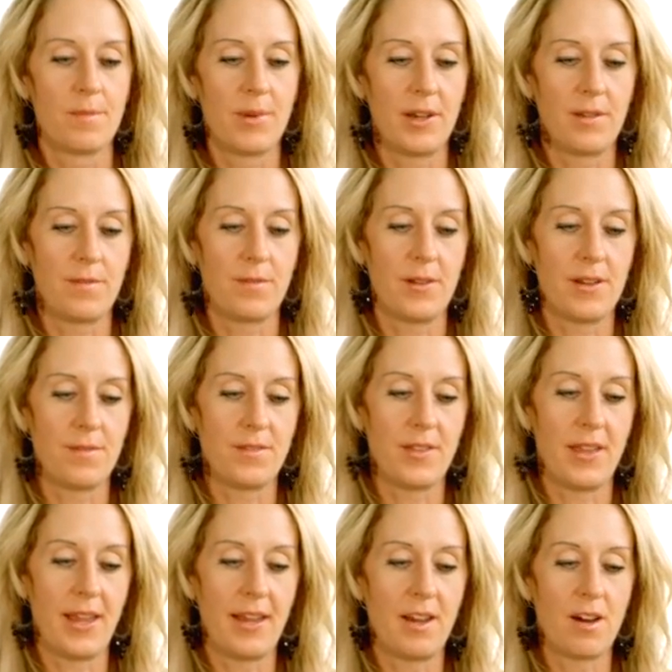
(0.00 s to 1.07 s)
But if
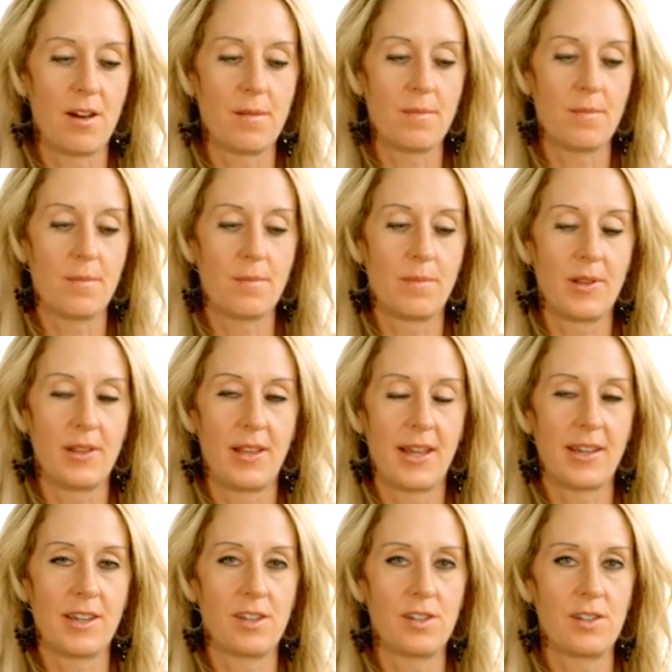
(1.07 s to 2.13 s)
they are
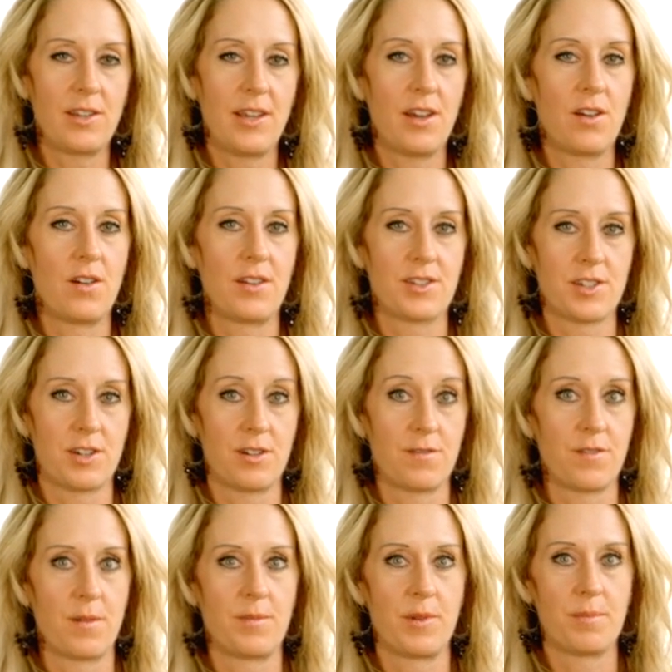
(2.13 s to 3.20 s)
molecularly altered
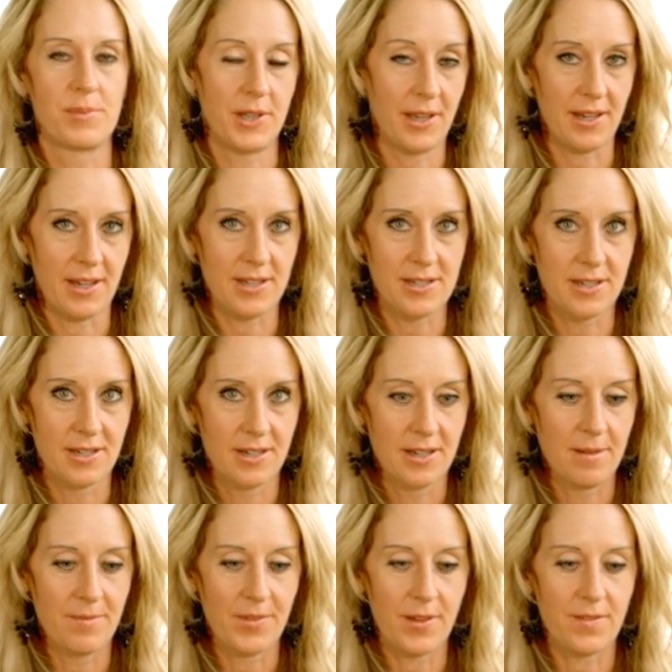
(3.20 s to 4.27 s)
from the plant,
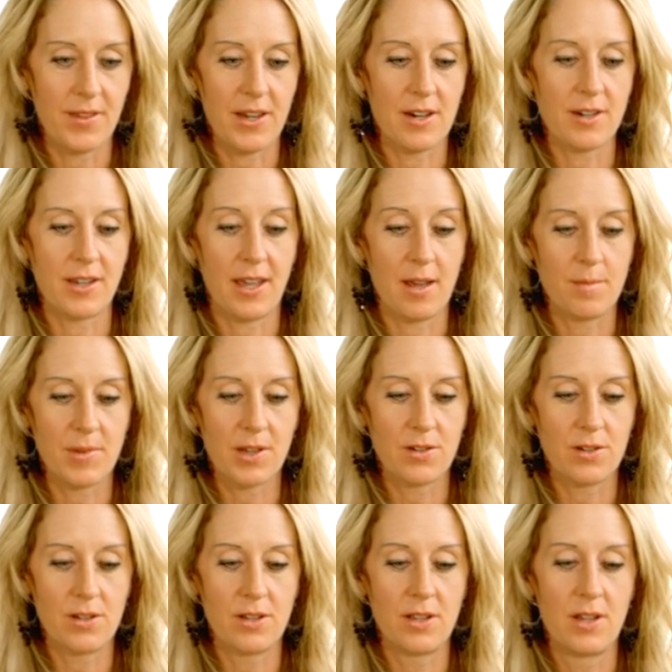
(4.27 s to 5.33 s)
if they are
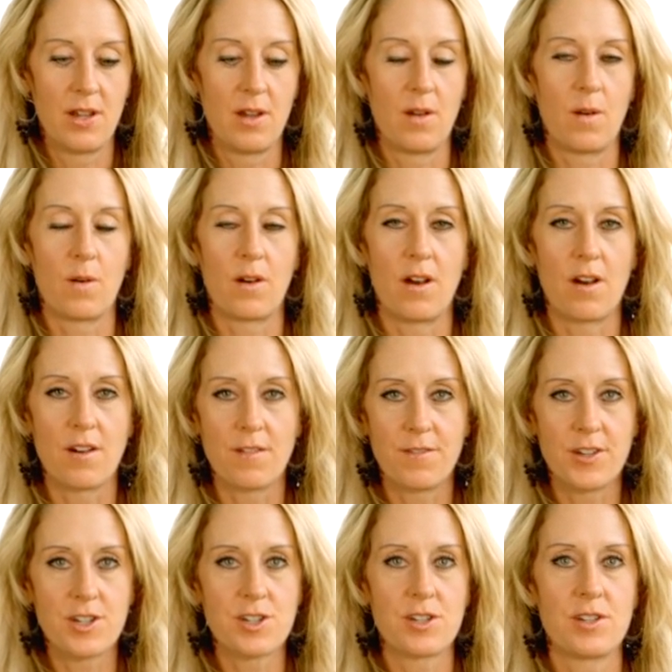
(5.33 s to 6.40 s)
chemical or
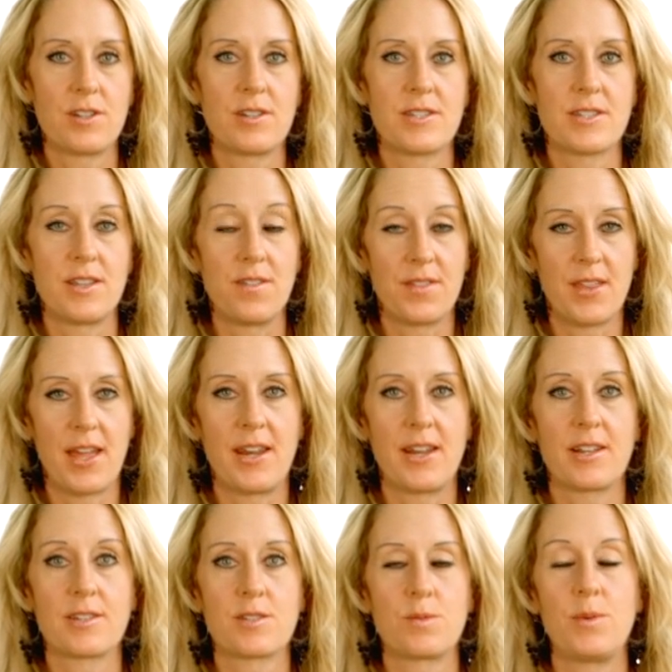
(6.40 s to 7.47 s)
artificial
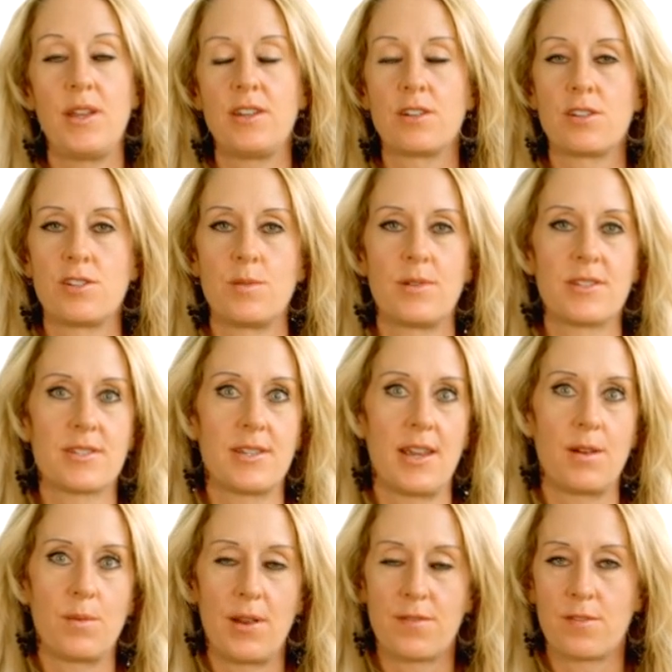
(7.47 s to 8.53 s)
synthetic sweeteners, you want to stay
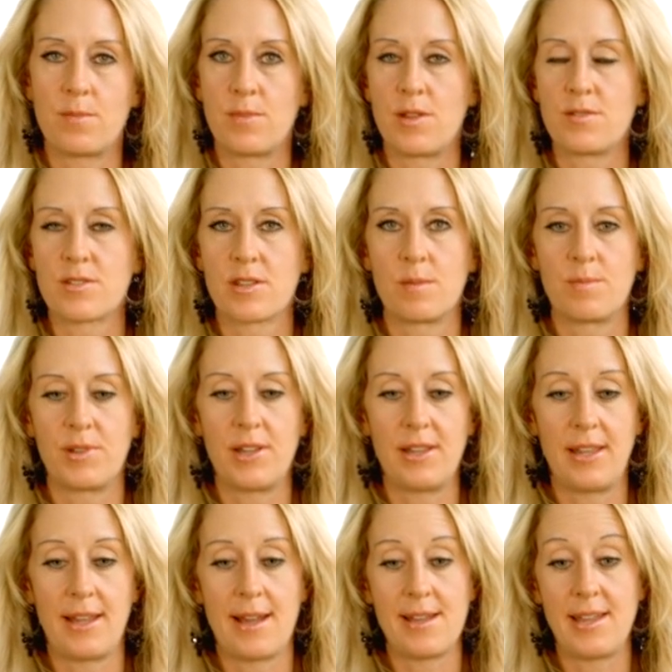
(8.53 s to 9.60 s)
away from those
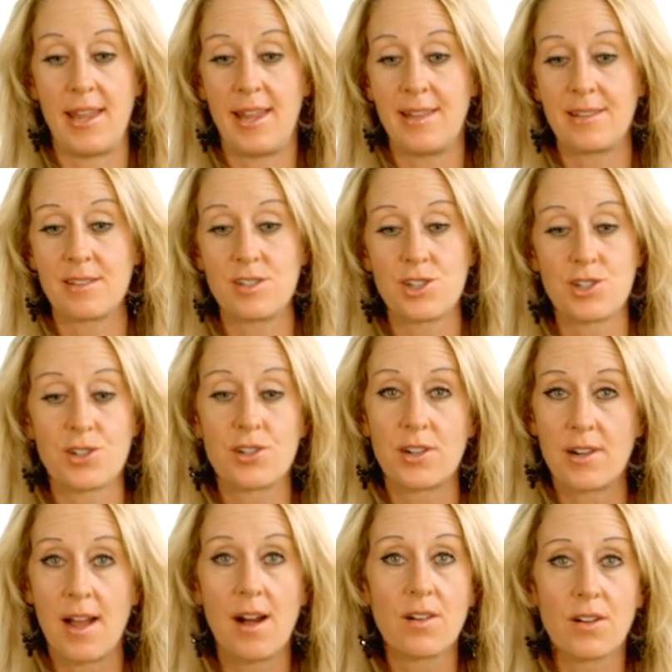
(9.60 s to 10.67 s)
completely. I hate the
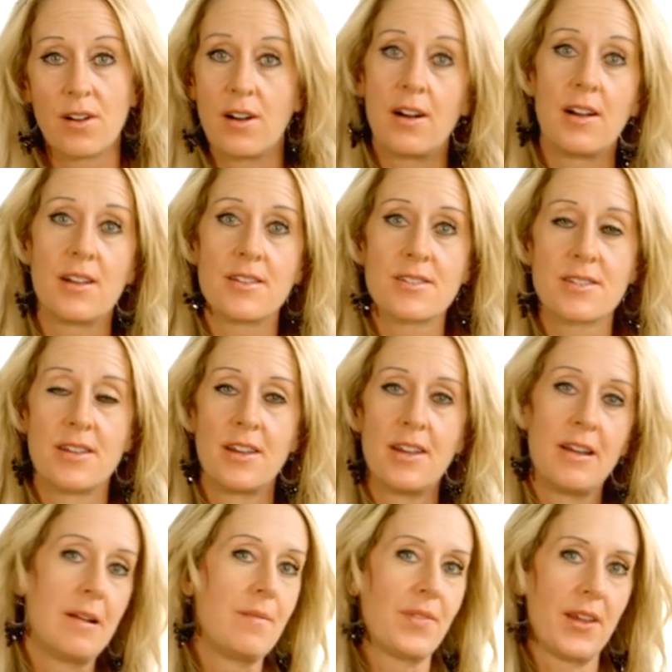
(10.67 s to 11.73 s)
sugar alcohols.
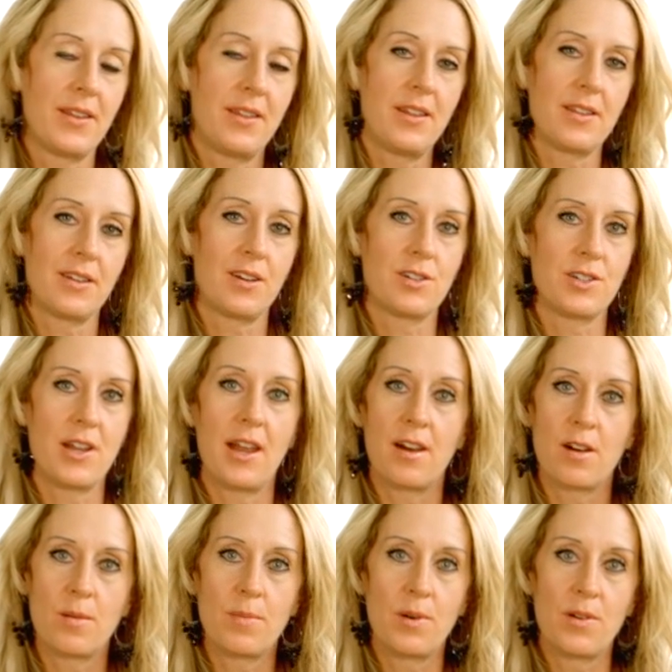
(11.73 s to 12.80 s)
I think they're a
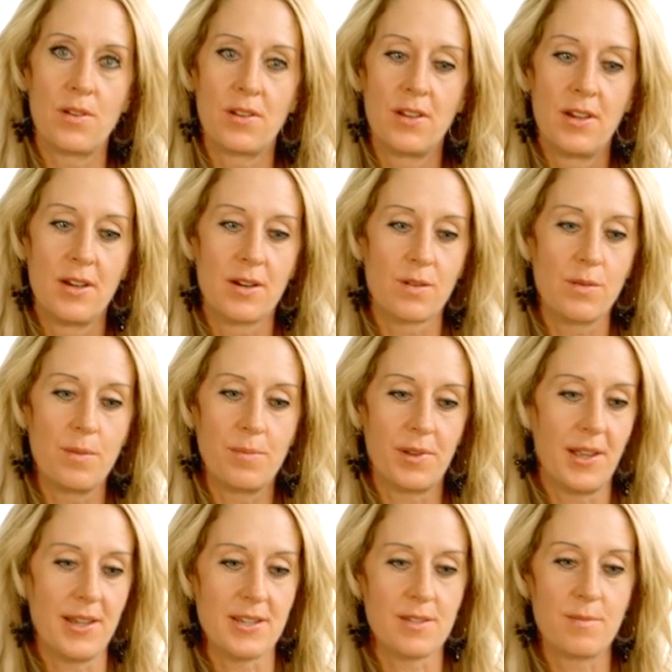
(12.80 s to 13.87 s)
terrible
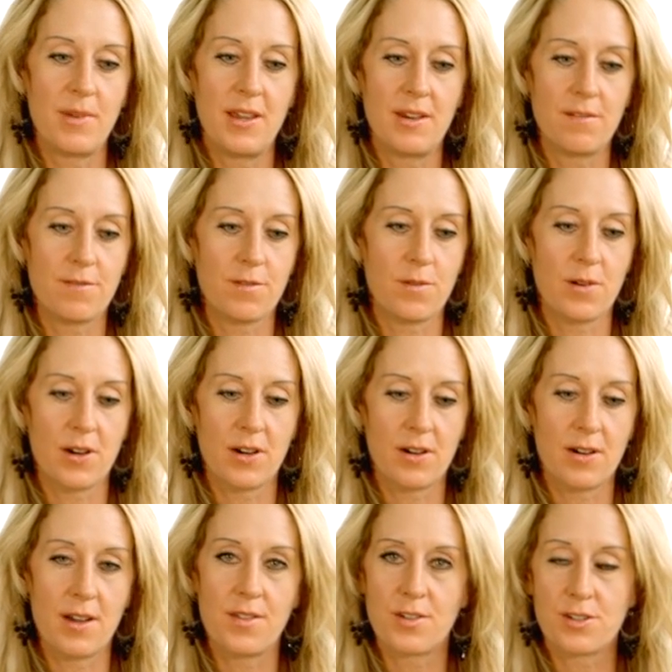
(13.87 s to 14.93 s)
replacement
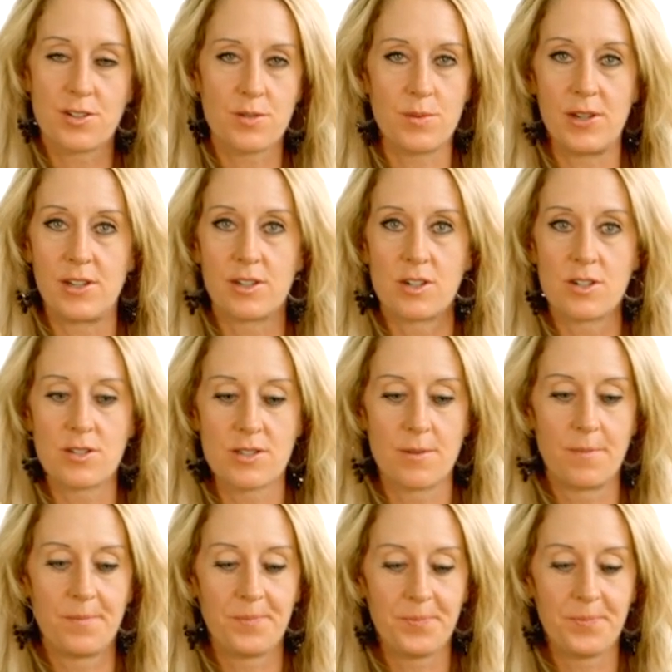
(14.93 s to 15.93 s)
for other sweeteners.